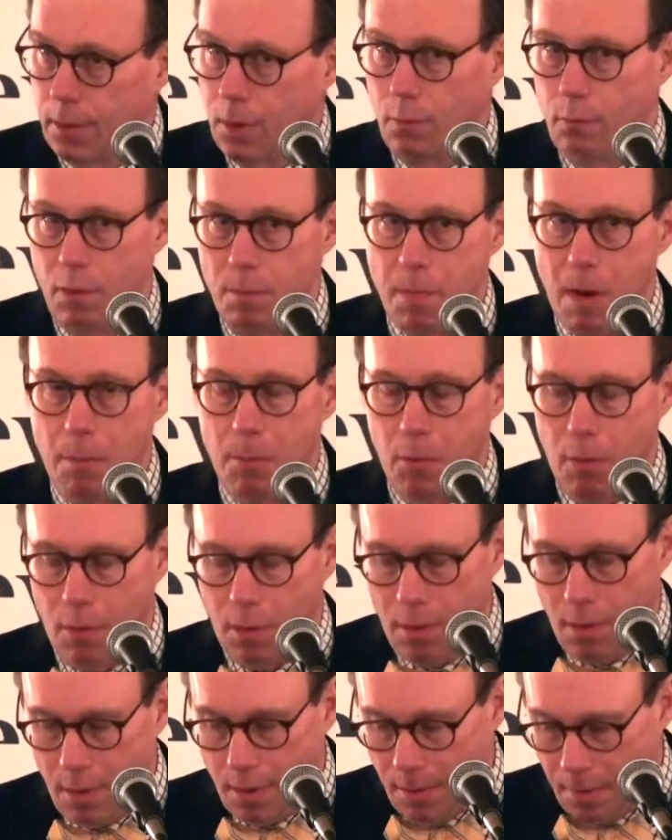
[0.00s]
Remember,
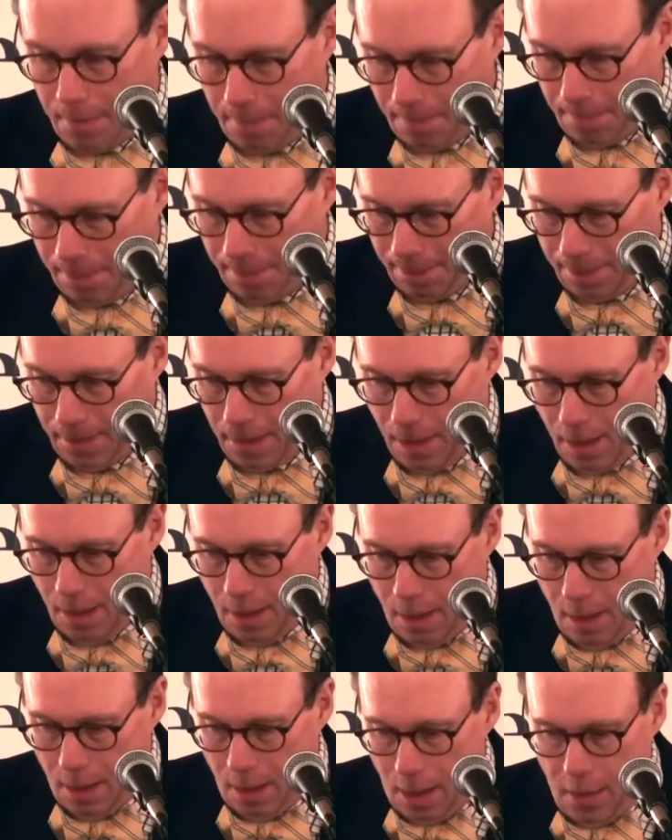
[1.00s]

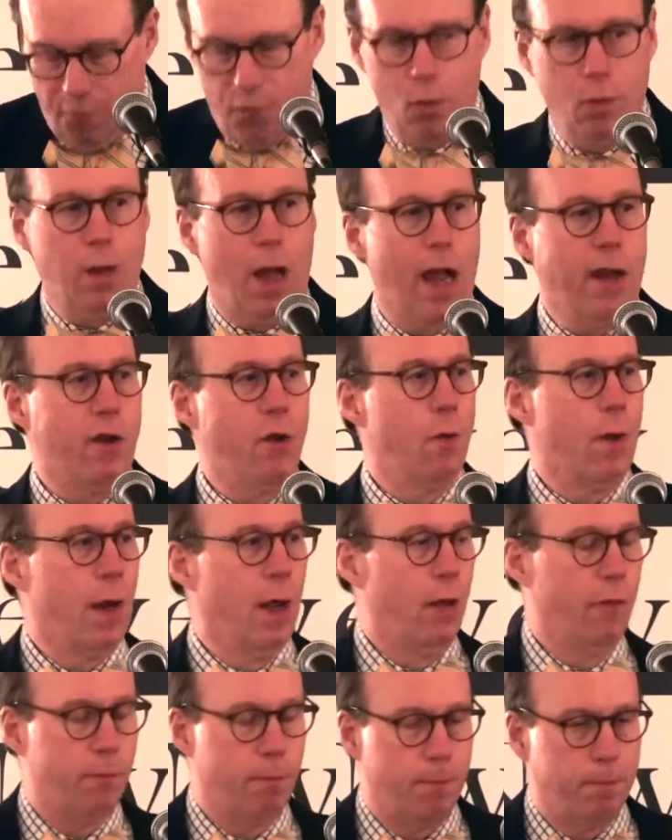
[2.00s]
if you like your
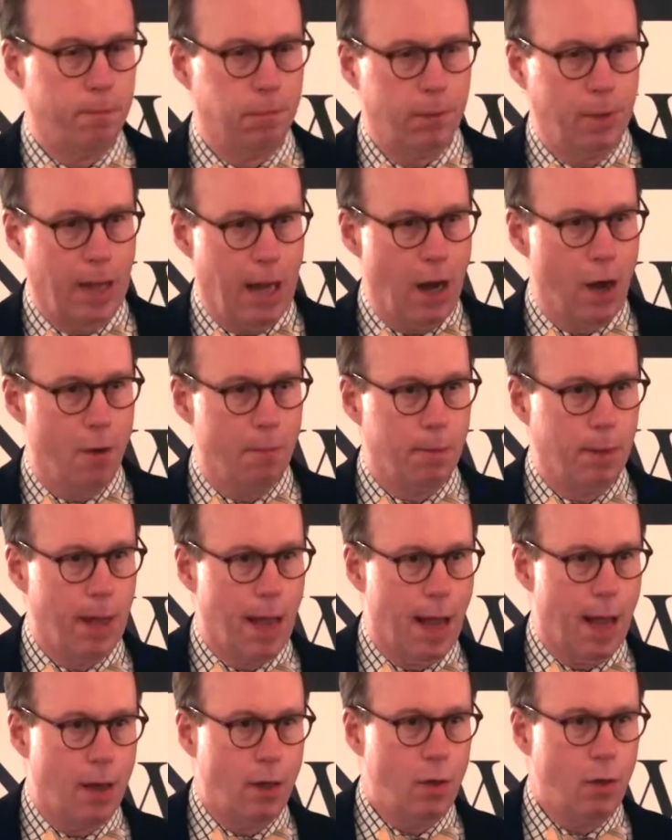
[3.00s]
health care
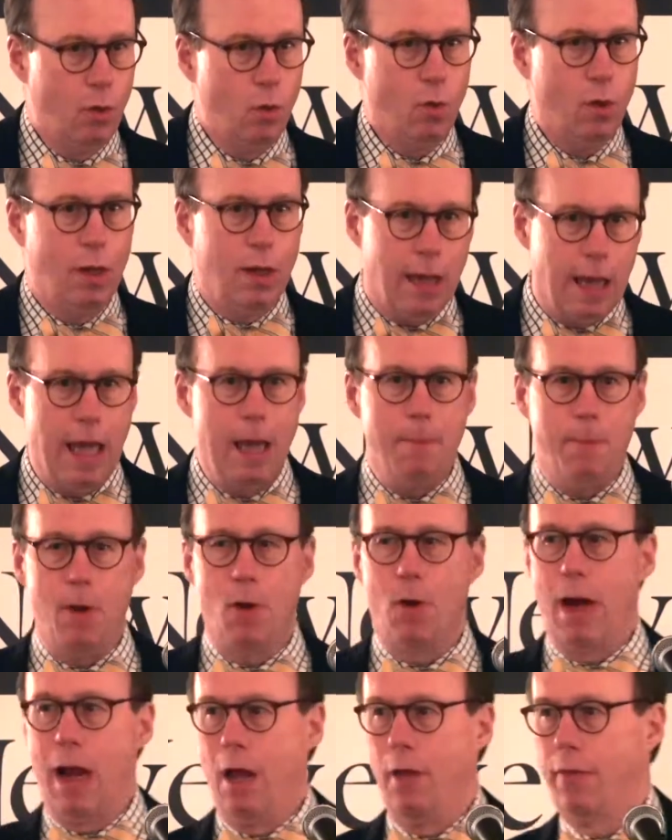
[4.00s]
plan, you can keep your
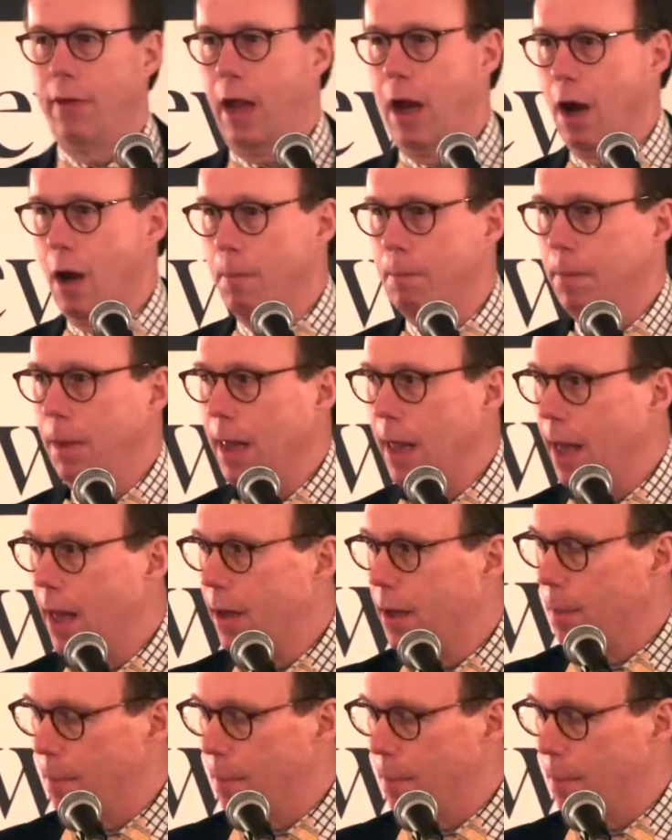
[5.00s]
health care plan,